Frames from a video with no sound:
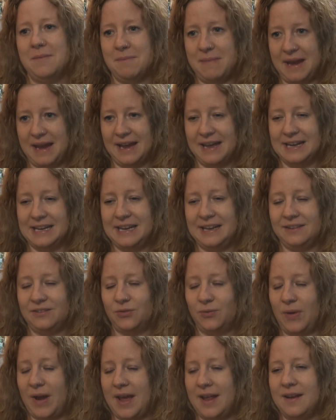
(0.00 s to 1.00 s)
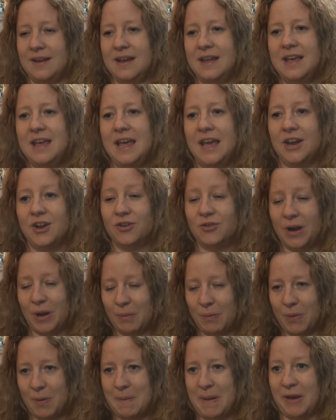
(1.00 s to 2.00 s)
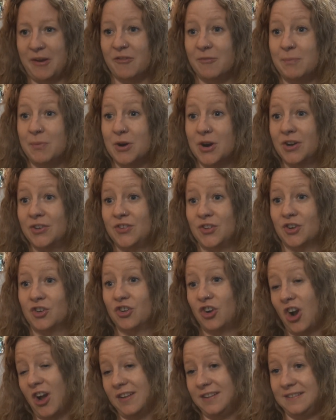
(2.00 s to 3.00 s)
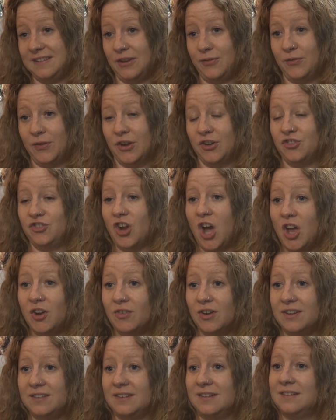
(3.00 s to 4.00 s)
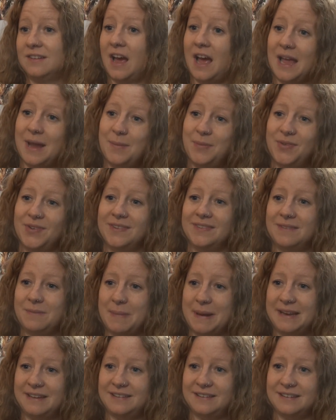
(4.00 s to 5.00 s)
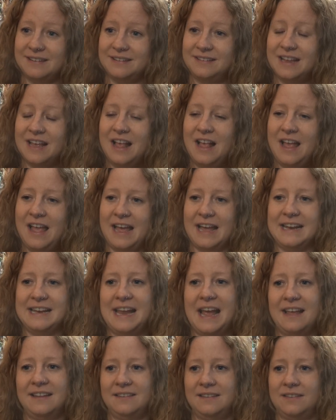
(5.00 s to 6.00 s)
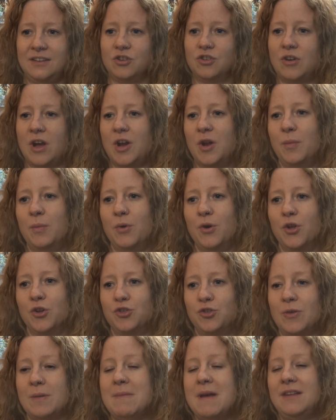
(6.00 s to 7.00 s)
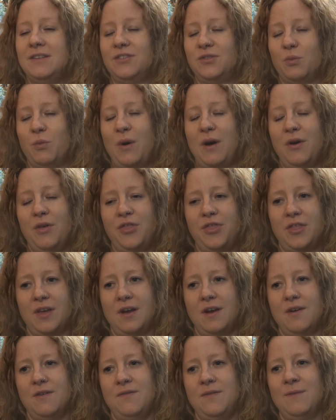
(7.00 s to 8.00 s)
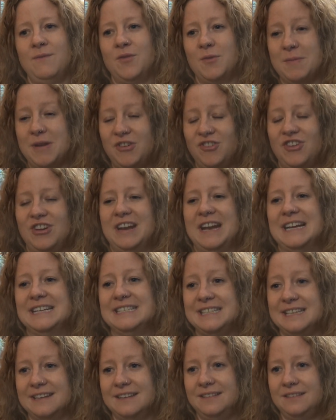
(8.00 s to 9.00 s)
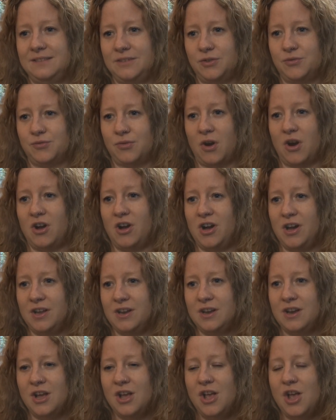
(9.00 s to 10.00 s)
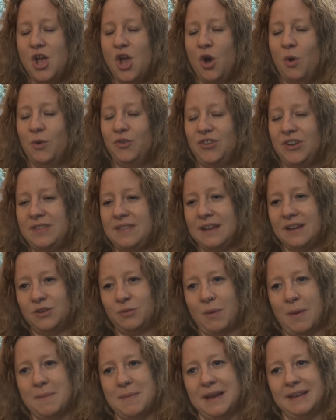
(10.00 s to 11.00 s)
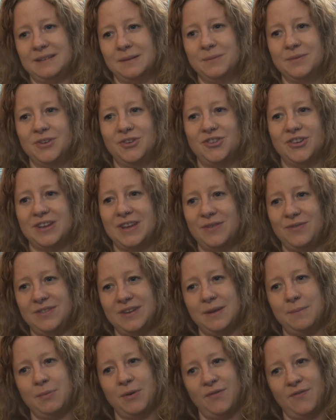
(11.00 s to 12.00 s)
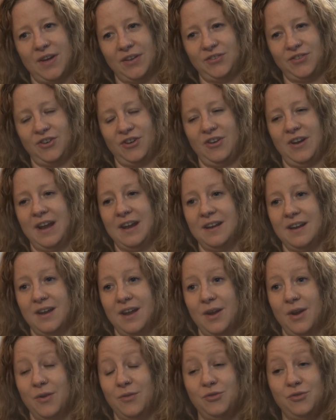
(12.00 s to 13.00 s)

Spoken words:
man. He's read an incredible amount of books across different genres and times and spaces, and he has this incredible, tremendous wealth of information and ideas to draw on, which I think is what makes him such a gifted professor and a